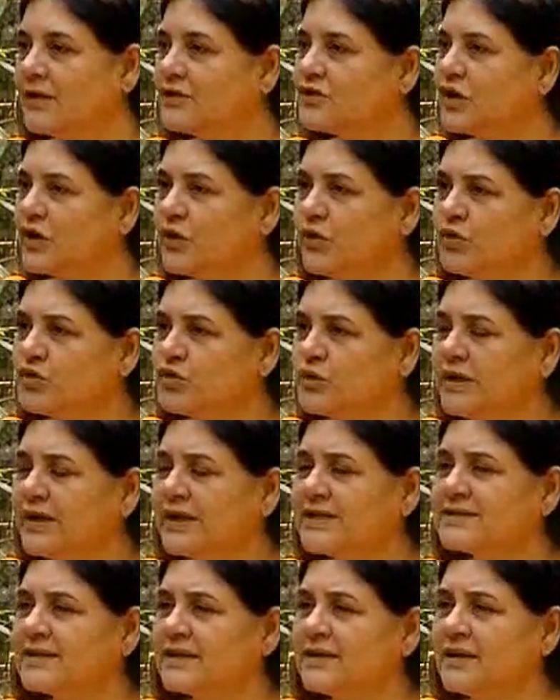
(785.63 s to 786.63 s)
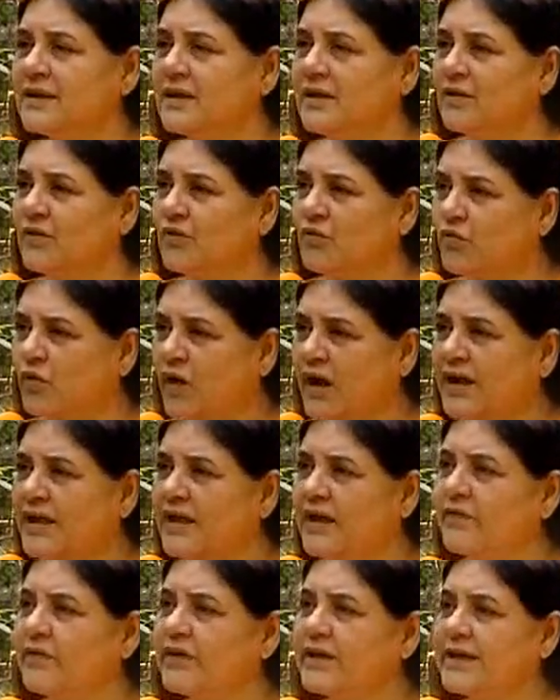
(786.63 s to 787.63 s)
So I wrote to her and I said,
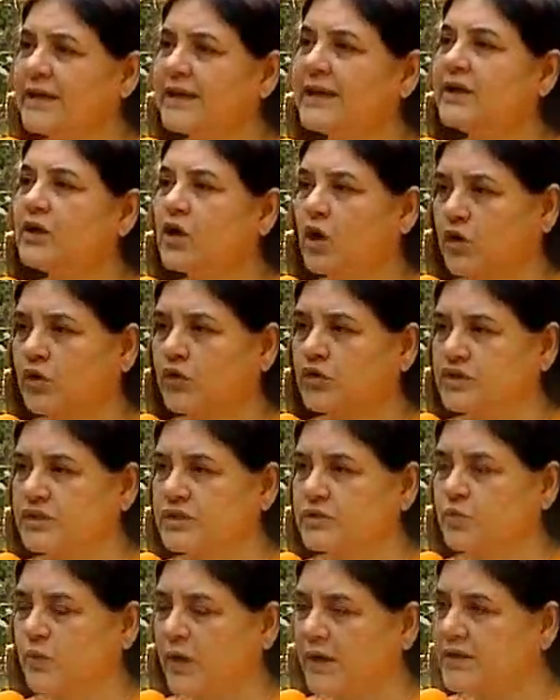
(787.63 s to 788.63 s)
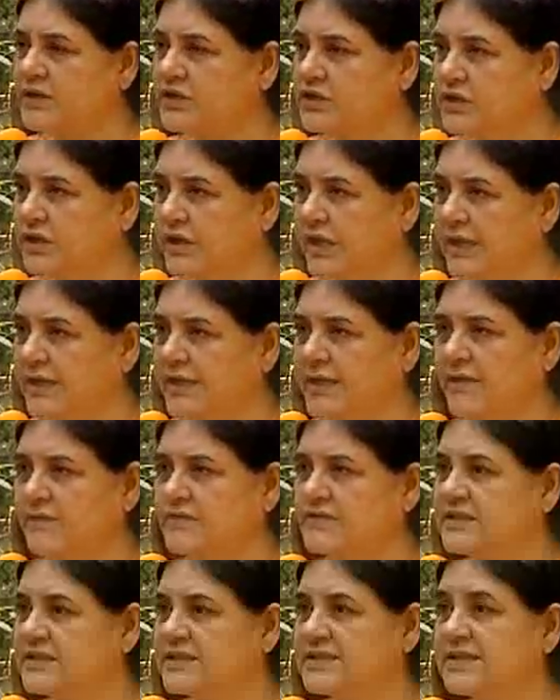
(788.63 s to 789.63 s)
why are we killing cockroaches? One, it
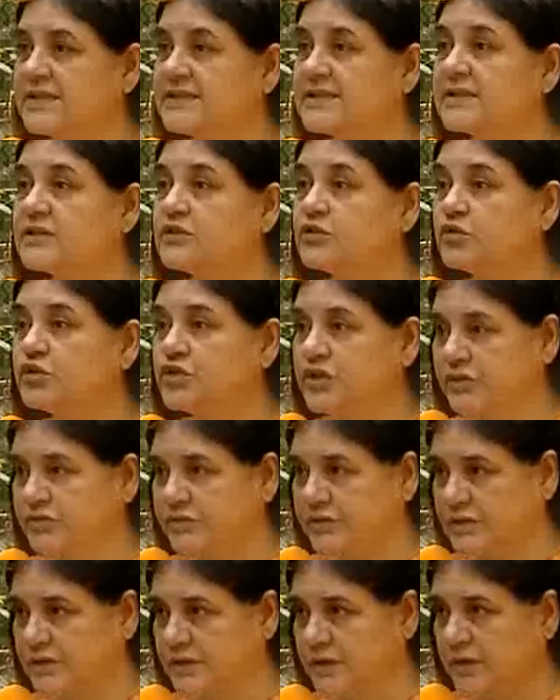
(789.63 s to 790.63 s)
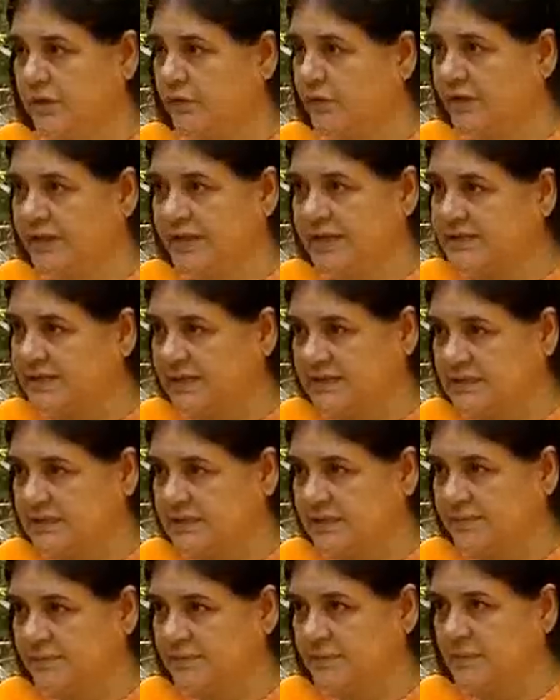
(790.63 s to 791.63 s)
gives diseases to children when they touch
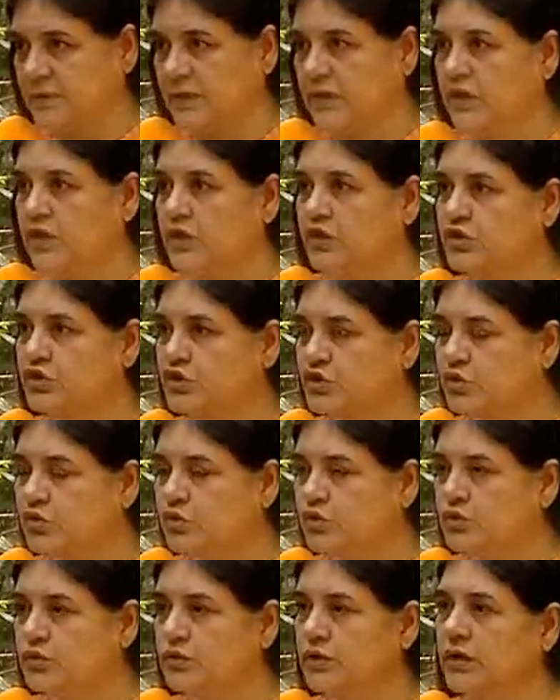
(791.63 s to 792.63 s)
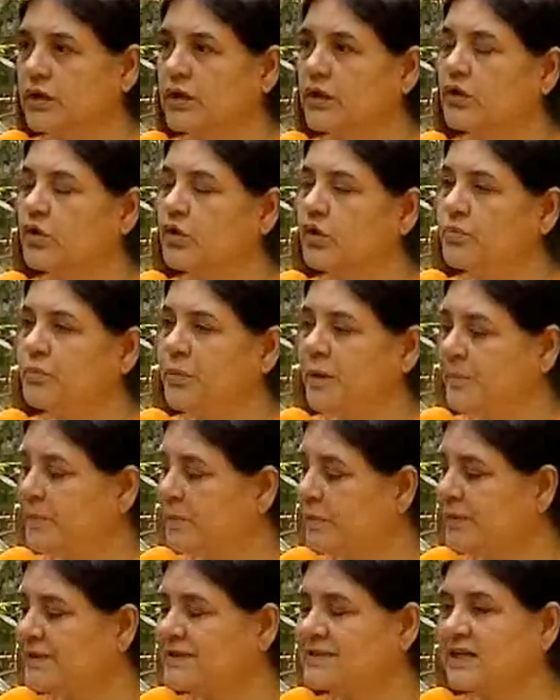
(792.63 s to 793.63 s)
them. Two,
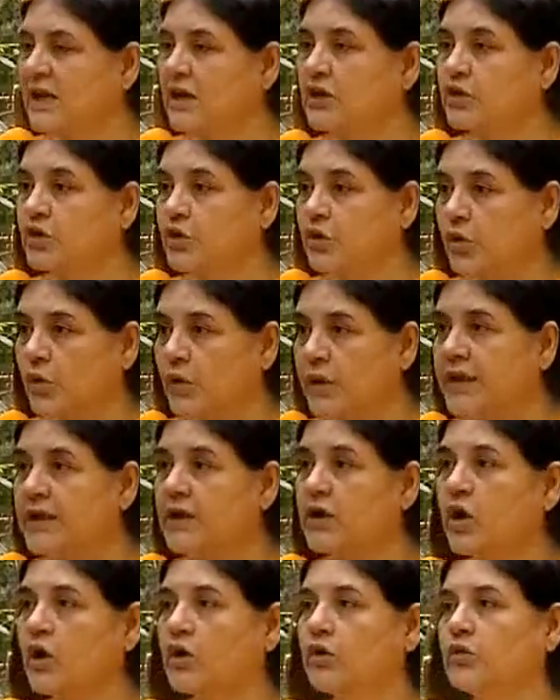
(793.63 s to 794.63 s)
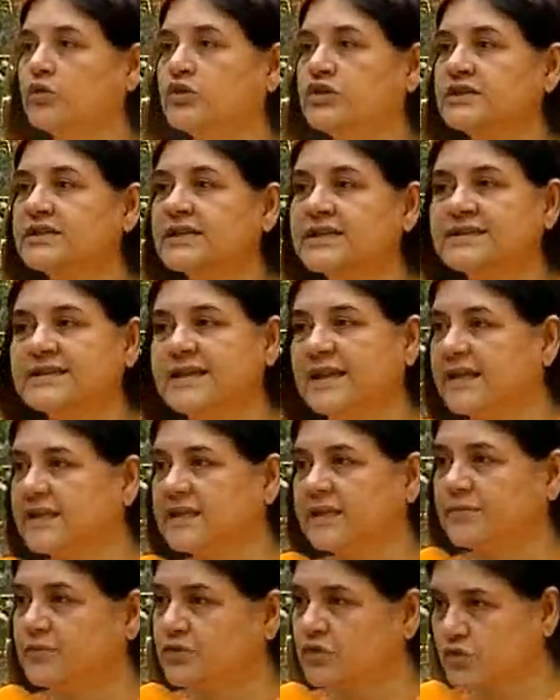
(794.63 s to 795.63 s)
people will start growing cockroaches and
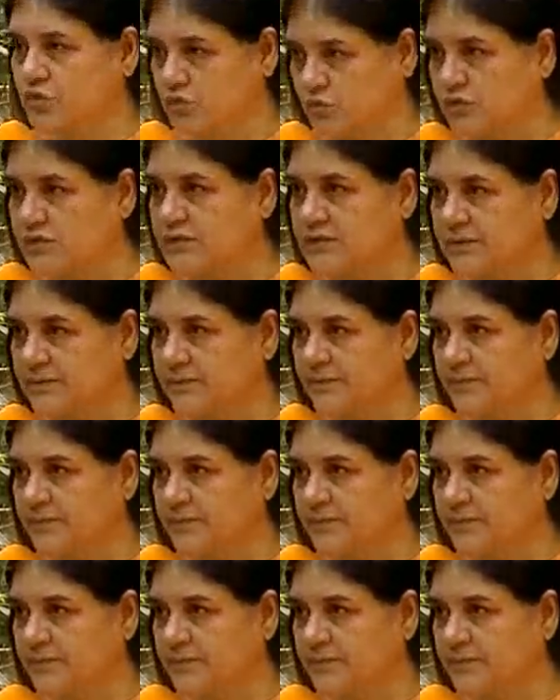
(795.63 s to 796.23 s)
selling them to schools.